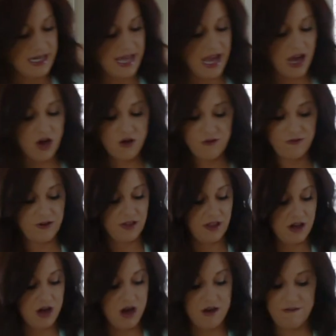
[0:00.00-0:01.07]
Now for the
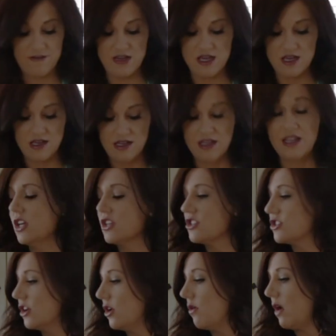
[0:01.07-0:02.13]
coffee.
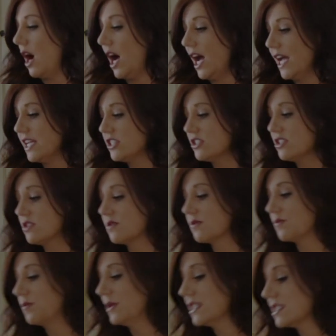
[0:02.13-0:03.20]
So I
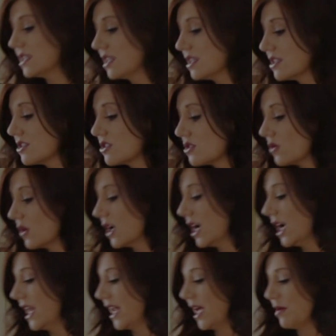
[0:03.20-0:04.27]
just went to the store
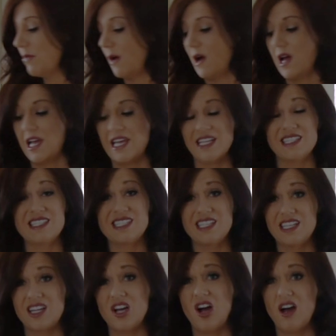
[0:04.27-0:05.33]
and I bought
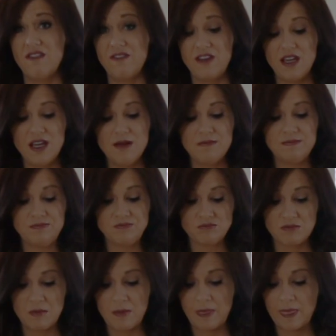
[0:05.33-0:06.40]
instant coffee,
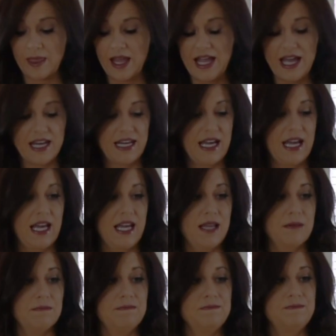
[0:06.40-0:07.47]
and I